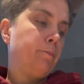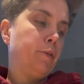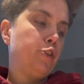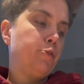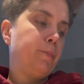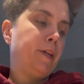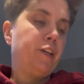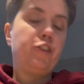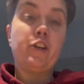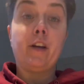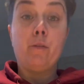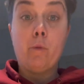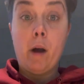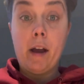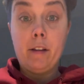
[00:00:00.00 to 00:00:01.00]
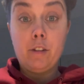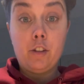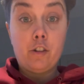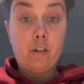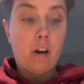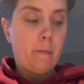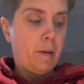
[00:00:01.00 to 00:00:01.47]
bush peach, and wild
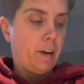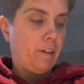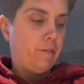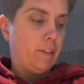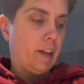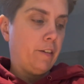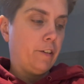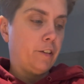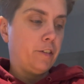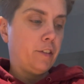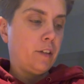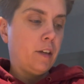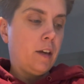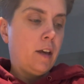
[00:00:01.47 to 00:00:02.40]
strawberry flavors,